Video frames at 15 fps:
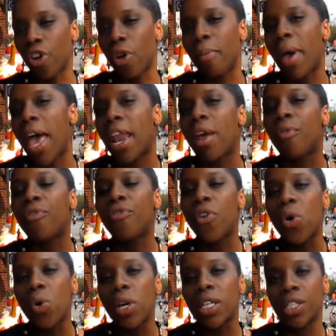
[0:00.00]
firm, and okay. I'm
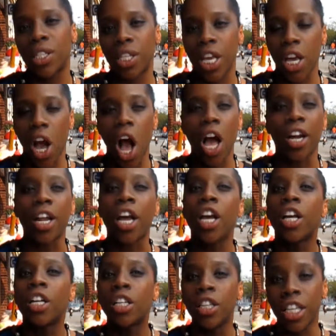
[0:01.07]
focusing on
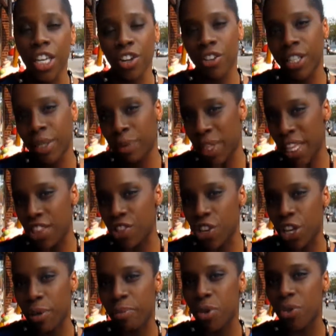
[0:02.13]
leaders within the
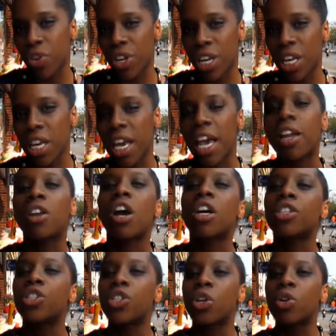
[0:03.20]
community and
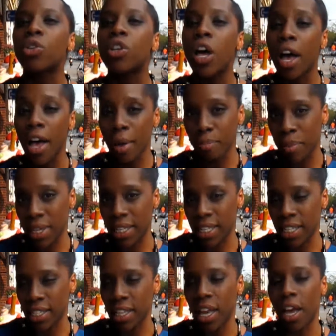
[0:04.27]
also
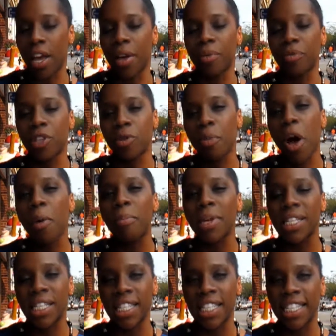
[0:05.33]
business, small
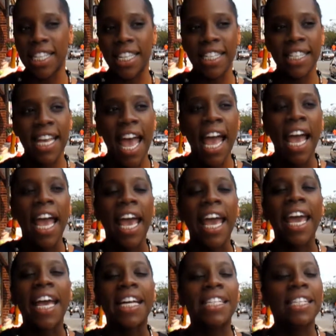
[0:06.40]
businesses.
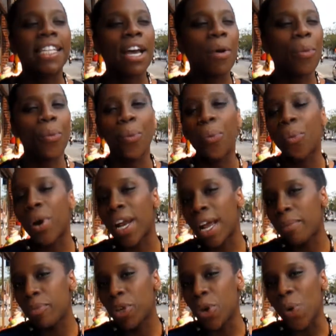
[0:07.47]
And what
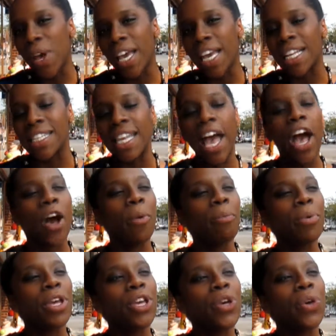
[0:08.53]
I'm doing is
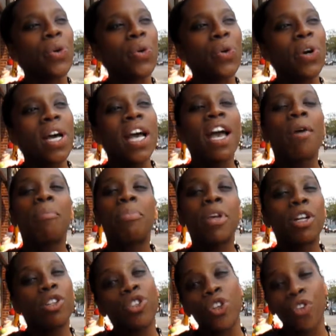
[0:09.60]
helping you
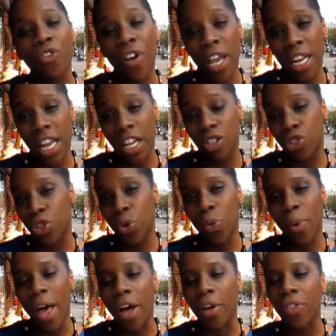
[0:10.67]
build your financial
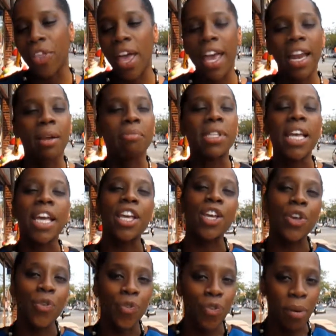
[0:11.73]
wealth. And I'm
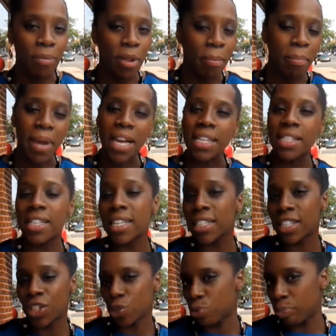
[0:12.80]
taking you from the
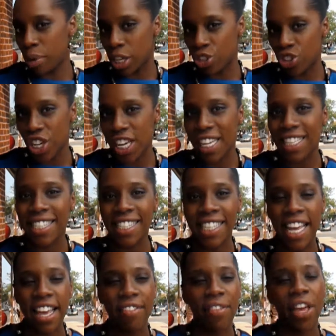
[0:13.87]
basics to budgeting and
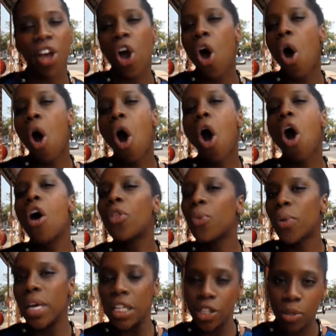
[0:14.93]
saving all the
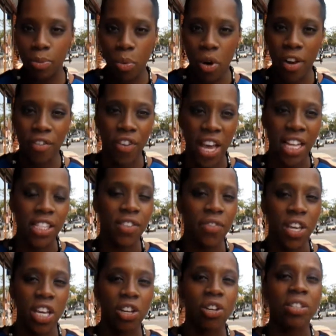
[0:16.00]
way into more advanced
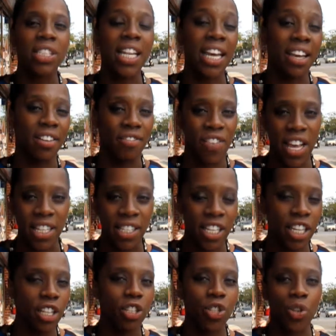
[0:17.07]
vehicles like
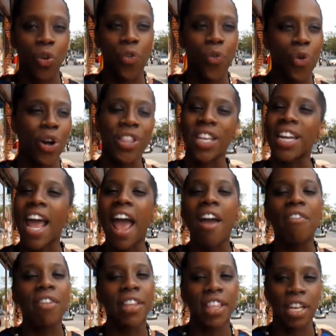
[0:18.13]
investing and so forth and
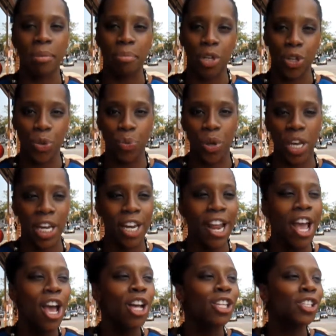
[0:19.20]
everything in between.
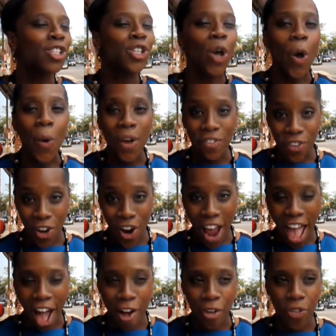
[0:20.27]
So if you're
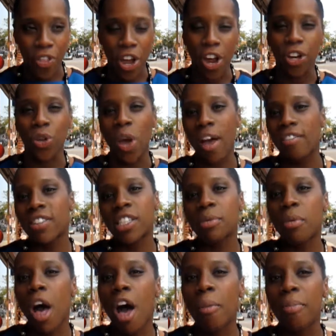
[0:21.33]
out there and you have a
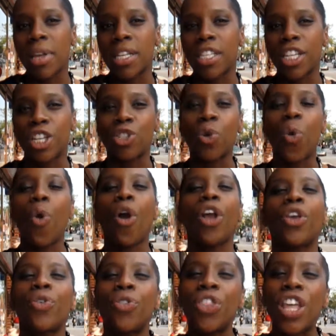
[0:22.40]
small business or
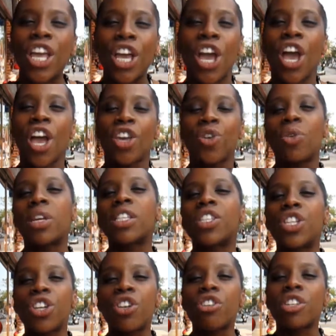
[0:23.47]
you think you
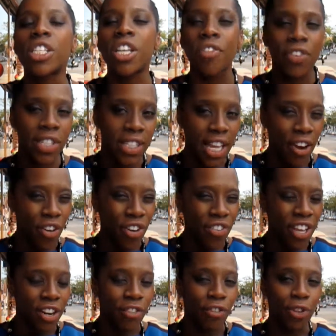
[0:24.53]
consider yourself a center
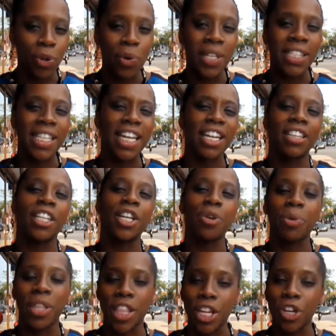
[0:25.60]
of influence and a
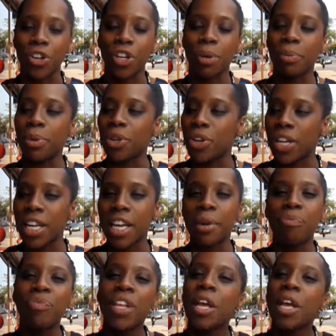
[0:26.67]
leader within your community,